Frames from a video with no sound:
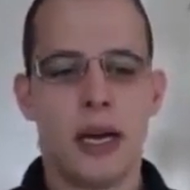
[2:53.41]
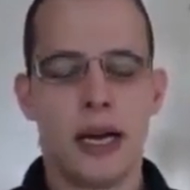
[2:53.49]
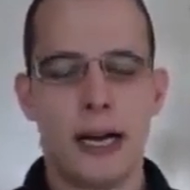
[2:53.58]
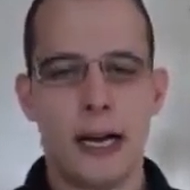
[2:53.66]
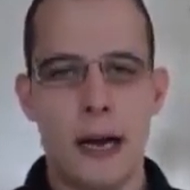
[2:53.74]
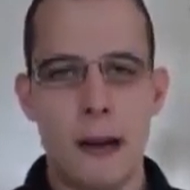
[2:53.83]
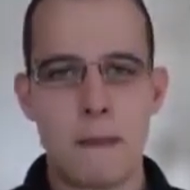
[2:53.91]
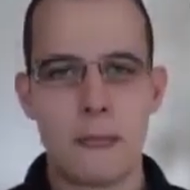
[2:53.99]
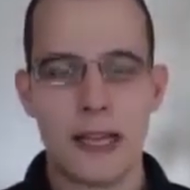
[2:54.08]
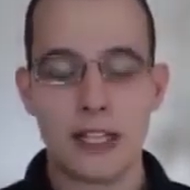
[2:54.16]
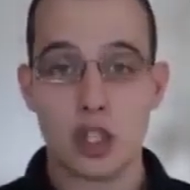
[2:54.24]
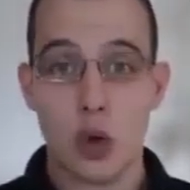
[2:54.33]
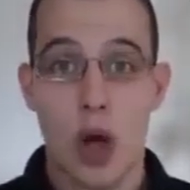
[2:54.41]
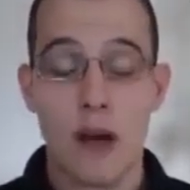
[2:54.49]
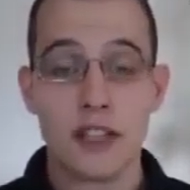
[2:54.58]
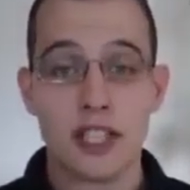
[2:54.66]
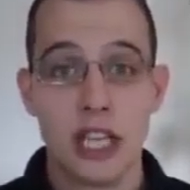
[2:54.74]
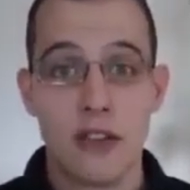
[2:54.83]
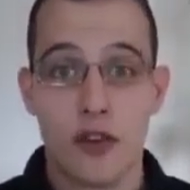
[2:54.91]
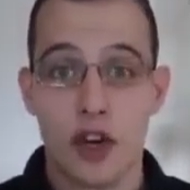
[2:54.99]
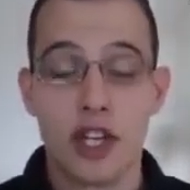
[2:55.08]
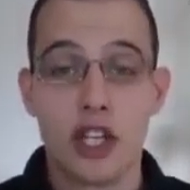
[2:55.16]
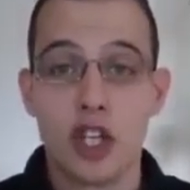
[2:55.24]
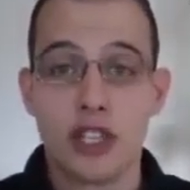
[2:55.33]
And so obviously if you're
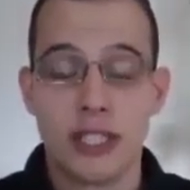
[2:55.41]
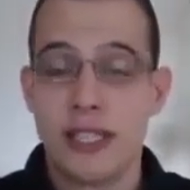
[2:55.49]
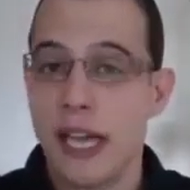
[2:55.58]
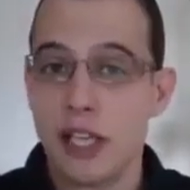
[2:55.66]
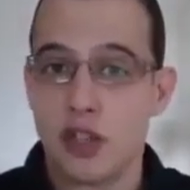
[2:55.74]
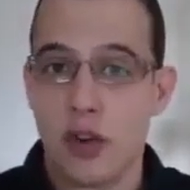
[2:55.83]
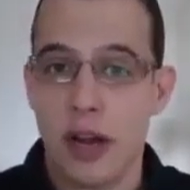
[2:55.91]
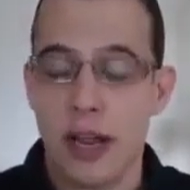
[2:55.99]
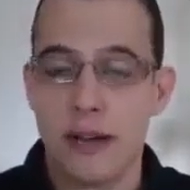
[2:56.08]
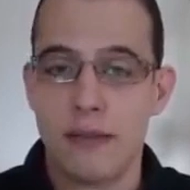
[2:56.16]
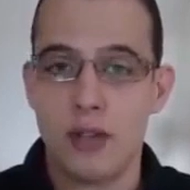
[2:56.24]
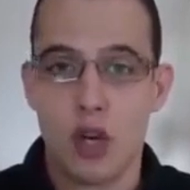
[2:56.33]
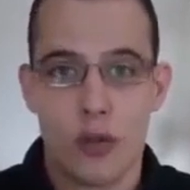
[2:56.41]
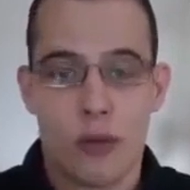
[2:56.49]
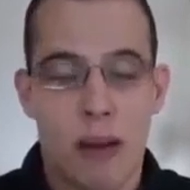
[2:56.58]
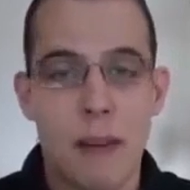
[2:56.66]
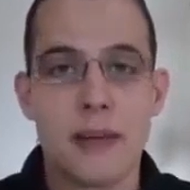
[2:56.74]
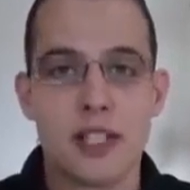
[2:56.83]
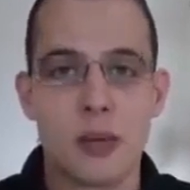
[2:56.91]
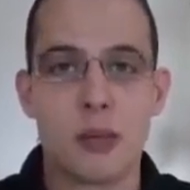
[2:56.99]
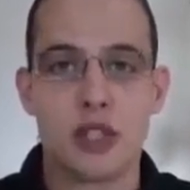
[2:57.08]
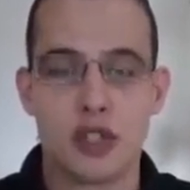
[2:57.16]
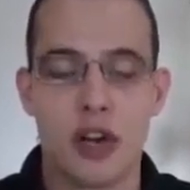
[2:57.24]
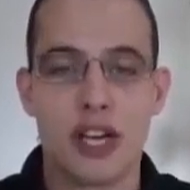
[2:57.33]
going to look to day trade, you know, there might be some
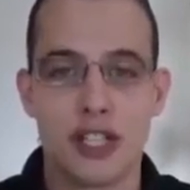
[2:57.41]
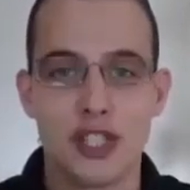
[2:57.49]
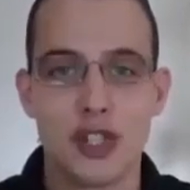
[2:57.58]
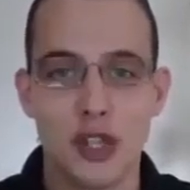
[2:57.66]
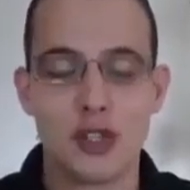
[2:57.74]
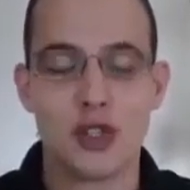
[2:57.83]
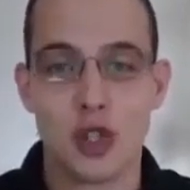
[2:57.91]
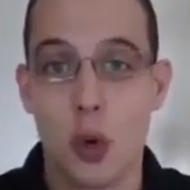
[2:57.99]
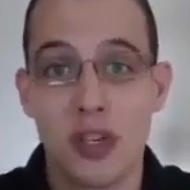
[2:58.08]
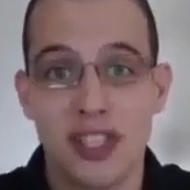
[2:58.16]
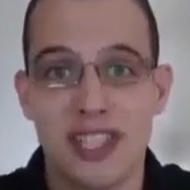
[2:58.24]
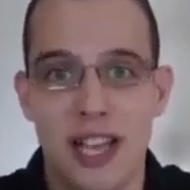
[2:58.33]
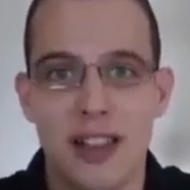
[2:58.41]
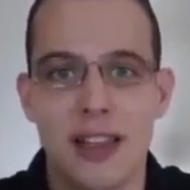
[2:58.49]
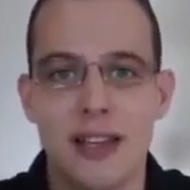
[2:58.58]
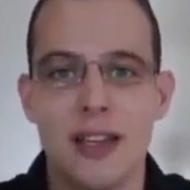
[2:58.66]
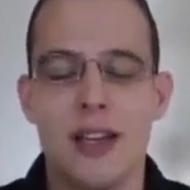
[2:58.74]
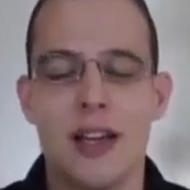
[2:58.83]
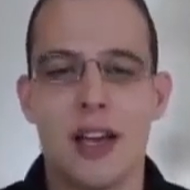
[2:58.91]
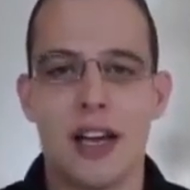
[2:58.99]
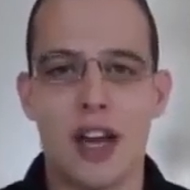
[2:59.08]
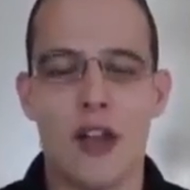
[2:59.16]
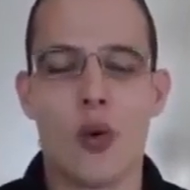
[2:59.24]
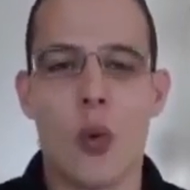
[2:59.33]
restrictions on the short selling.
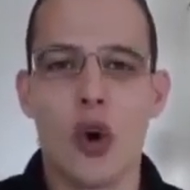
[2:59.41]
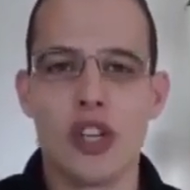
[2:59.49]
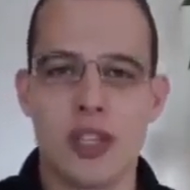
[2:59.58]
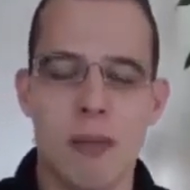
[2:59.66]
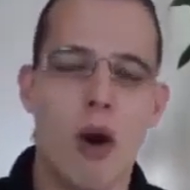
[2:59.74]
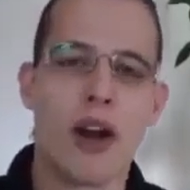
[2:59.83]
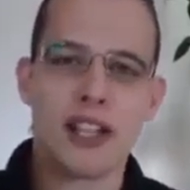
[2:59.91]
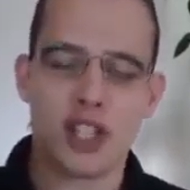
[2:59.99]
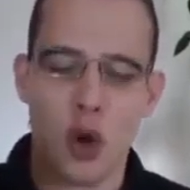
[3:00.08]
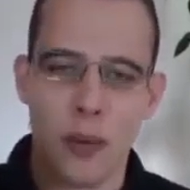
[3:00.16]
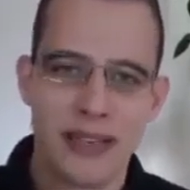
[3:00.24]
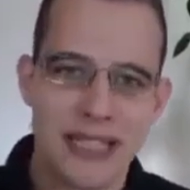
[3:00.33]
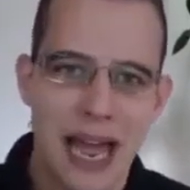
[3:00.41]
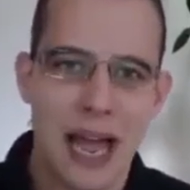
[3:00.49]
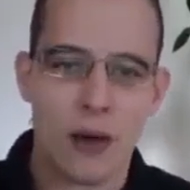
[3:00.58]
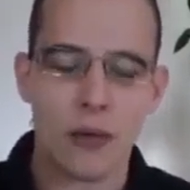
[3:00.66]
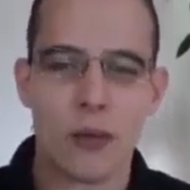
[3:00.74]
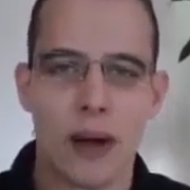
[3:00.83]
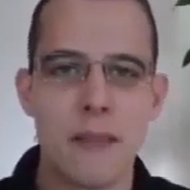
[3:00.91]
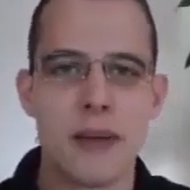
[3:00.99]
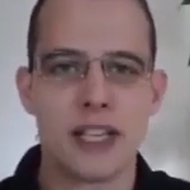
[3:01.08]
In other words, the market's going down, right?